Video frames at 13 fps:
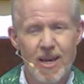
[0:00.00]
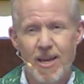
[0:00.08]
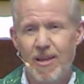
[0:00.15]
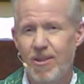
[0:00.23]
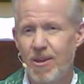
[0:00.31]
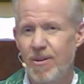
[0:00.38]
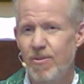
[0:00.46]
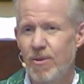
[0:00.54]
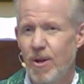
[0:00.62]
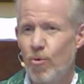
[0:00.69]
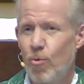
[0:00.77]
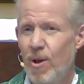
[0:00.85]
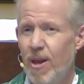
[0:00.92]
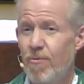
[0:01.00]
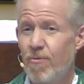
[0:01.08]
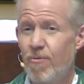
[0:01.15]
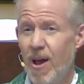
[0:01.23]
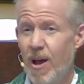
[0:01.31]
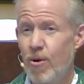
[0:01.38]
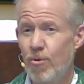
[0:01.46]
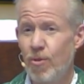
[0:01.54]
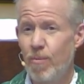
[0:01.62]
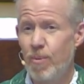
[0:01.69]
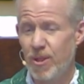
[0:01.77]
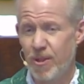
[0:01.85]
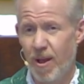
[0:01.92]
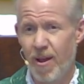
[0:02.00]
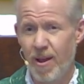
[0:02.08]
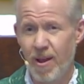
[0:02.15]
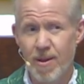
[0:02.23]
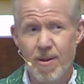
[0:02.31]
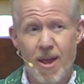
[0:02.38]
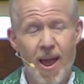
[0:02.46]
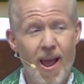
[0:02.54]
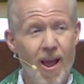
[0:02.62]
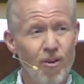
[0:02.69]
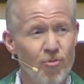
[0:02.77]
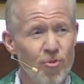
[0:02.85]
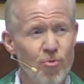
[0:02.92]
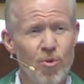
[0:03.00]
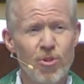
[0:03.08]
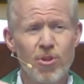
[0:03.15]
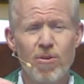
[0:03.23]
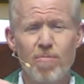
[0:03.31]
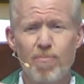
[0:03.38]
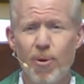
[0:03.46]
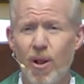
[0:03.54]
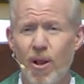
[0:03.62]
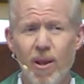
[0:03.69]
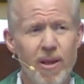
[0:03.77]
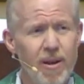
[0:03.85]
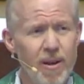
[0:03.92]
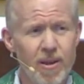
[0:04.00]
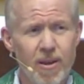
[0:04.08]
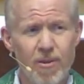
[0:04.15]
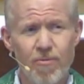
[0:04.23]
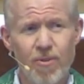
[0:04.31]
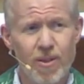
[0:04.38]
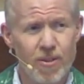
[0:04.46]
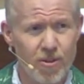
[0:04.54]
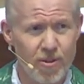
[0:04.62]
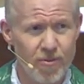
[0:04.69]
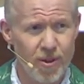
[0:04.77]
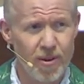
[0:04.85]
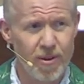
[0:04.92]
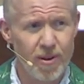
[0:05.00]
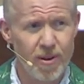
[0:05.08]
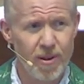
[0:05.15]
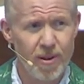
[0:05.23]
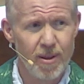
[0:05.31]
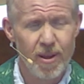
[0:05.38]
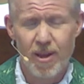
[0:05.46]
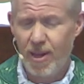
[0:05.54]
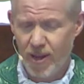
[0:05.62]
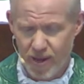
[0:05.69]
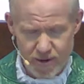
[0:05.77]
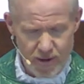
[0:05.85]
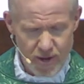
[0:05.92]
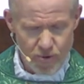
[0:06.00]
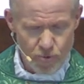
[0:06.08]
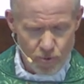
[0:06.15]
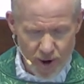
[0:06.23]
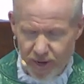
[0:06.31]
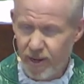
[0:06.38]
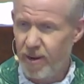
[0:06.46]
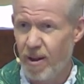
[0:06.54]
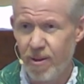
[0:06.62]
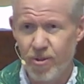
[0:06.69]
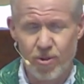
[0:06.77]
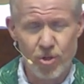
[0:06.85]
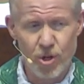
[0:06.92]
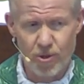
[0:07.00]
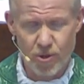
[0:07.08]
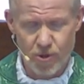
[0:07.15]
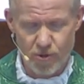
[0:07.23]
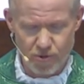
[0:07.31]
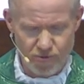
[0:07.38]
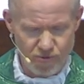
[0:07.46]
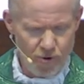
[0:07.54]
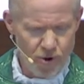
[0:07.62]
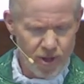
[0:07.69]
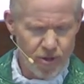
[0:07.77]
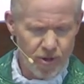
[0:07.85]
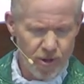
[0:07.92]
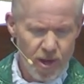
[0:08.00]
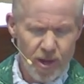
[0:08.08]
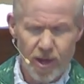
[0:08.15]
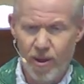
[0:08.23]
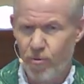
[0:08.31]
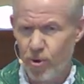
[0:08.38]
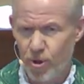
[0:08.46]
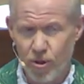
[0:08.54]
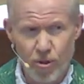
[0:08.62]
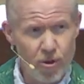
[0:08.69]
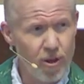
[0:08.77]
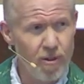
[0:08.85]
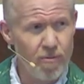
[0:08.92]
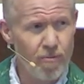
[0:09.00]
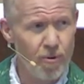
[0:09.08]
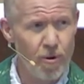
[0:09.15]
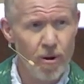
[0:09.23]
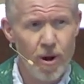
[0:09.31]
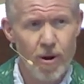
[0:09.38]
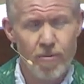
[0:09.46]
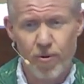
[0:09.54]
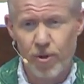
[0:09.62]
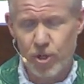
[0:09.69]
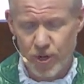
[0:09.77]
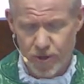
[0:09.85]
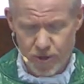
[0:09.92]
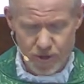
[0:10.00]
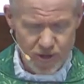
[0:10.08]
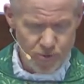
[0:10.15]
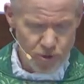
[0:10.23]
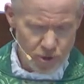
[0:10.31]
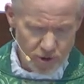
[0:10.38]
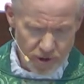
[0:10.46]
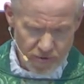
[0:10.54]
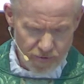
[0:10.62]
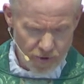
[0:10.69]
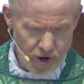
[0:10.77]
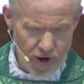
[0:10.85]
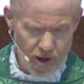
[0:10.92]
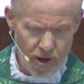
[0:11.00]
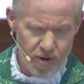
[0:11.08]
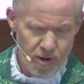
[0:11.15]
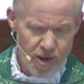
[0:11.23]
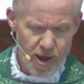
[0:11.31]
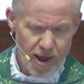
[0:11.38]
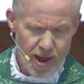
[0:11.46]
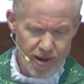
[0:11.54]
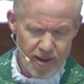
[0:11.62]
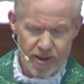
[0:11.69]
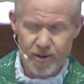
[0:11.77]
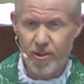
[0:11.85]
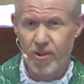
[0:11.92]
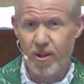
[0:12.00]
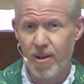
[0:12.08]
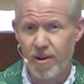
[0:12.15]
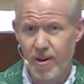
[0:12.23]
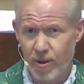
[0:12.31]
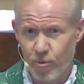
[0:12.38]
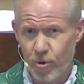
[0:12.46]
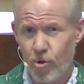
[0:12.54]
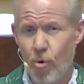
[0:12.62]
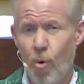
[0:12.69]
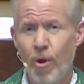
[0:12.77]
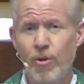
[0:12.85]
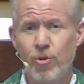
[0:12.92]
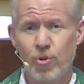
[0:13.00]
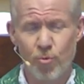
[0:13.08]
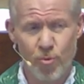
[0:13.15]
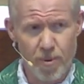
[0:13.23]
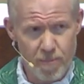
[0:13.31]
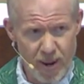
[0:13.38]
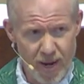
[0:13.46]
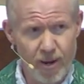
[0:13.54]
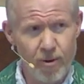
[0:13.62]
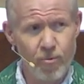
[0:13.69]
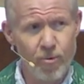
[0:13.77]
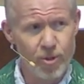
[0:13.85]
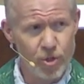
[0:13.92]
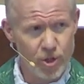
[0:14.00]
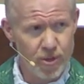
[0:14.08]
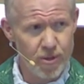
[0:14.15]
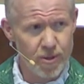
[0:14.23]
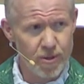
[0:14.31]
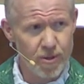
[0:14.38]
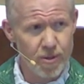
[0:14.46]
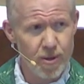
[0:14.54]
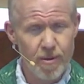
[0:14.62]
He said, We have found the Messiah. Andrew was completely convinced of it. He had recognized Jesus' voice. He was looking for, for Jesus. He was looking for God. And he had decided he was going to remain with Jesus.